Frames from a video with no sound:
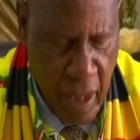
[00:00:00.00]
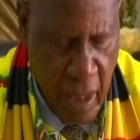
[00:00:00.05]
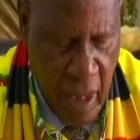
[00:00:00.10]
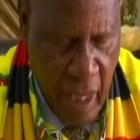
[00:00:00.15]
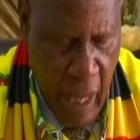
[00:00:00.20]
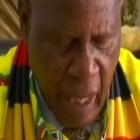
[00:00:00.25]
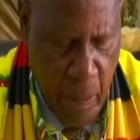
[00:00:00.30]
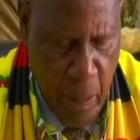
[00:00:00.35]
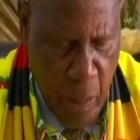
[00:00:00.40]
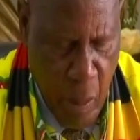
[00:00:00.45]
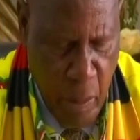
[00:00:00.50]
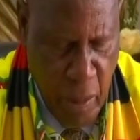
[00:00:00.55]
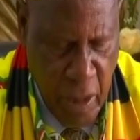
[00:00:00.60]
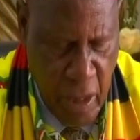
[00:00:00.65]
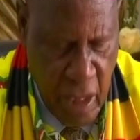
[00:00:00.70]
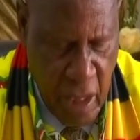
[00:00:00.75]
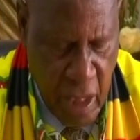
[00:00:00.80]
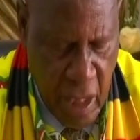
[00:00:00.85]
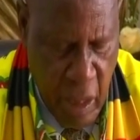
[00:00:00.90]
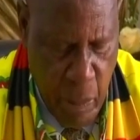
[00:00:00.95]
They are
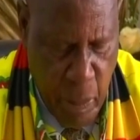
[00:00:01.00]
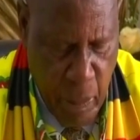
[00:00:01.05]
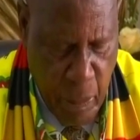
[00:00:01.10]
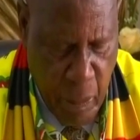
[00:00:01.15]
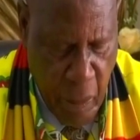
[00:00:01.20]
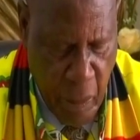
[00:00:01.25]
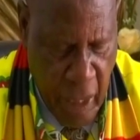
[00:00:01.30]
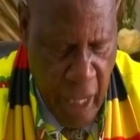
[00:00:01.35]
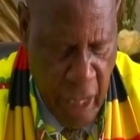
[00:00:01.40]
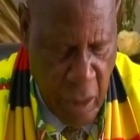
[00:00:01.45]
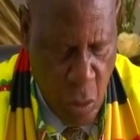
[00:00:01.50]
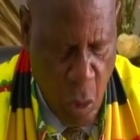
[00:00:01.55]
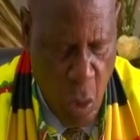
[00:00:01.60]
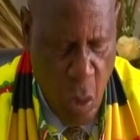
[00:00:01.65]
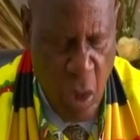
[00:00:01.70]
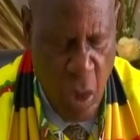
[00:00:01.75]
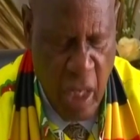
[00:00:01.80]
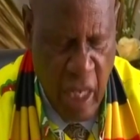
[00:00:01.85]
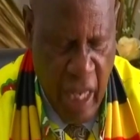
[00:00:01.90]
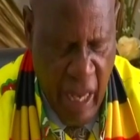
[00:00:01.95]
promising the people that
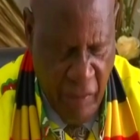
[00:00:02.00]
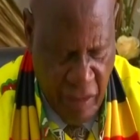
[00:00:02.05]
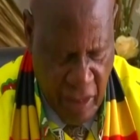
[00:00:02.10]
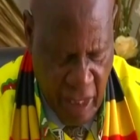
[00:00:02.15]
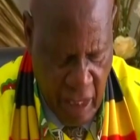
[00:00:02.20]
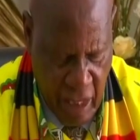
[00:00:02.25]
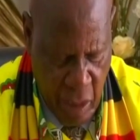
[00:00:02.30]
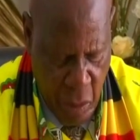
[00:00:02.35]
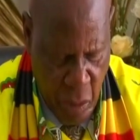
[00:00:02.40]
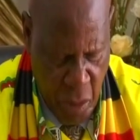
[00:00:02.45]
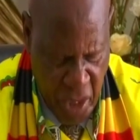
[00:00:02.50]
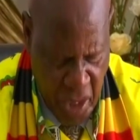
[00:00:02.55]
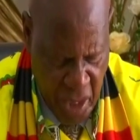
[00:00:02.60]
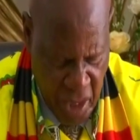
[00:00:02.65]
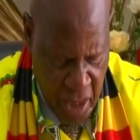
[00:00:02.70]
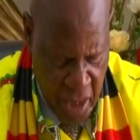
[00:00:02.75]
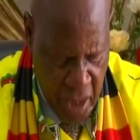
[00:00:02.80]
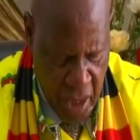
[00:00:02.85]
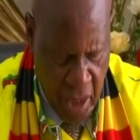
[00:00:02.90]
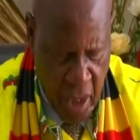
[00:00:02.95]
only after they
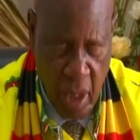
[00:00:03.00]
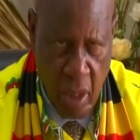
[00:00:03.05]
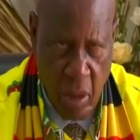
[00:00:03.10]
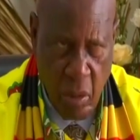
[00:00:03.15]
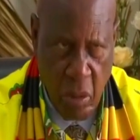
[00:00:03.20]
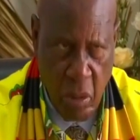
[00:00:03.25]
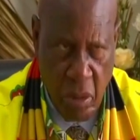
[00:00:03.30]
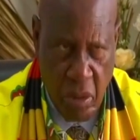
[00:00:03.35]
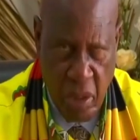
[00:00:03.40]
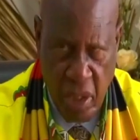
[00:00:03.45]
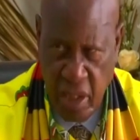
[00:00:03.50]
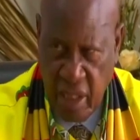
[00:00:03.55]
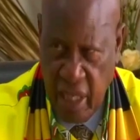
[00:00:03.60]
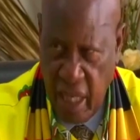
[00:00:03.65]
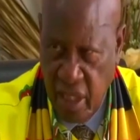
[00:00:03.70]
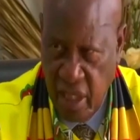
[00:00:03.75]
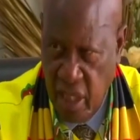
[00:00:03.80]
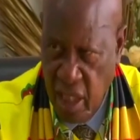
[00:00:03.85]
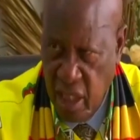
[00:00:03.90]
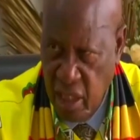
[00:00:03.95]
win will the
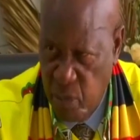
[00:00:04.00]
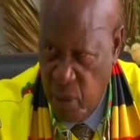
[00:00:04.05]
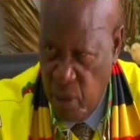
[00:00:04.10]
sanctions